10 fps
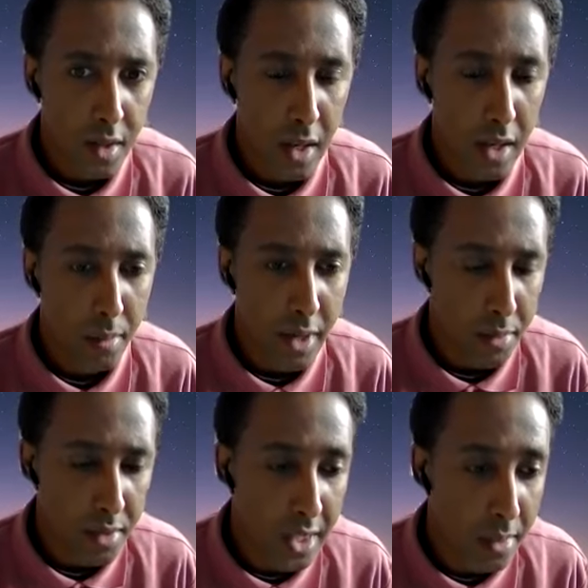Uh, my name
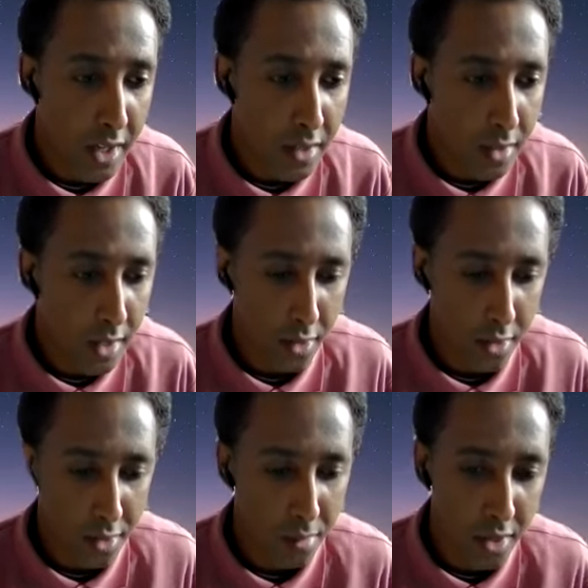is Liban. Uh,
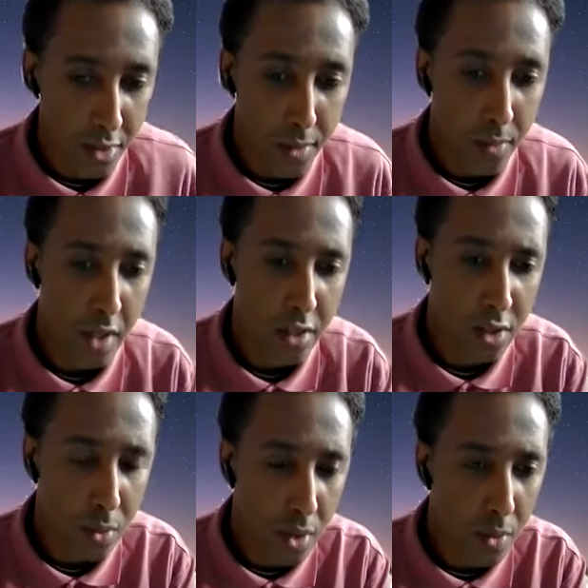good to meet you.
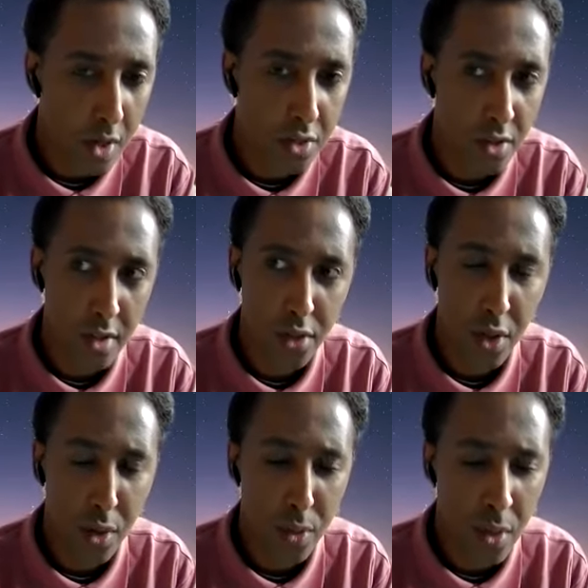Just quick question.
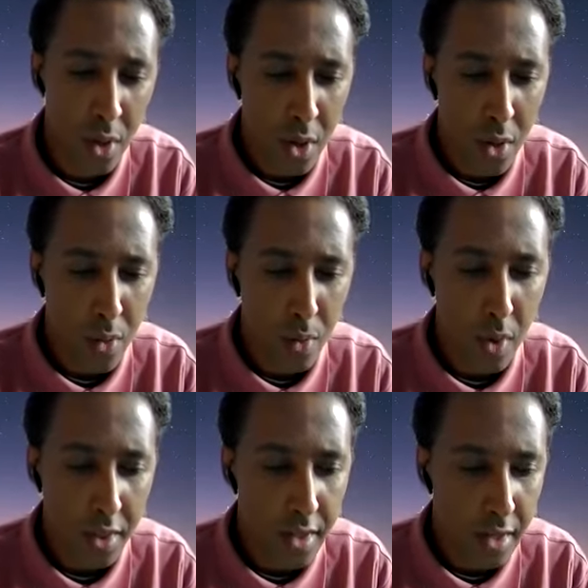So,
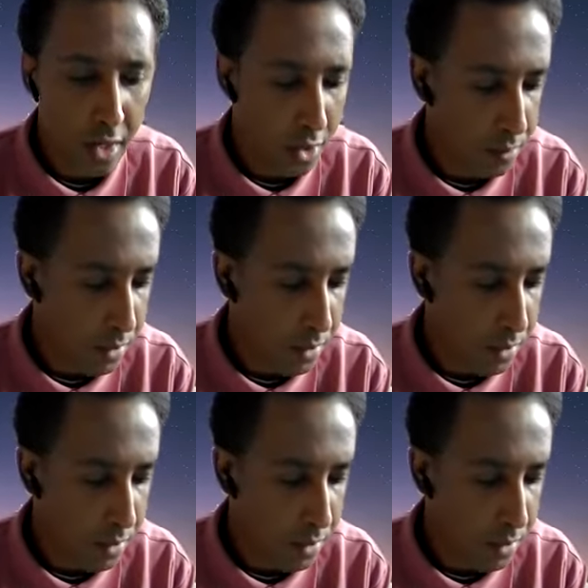I think a lot of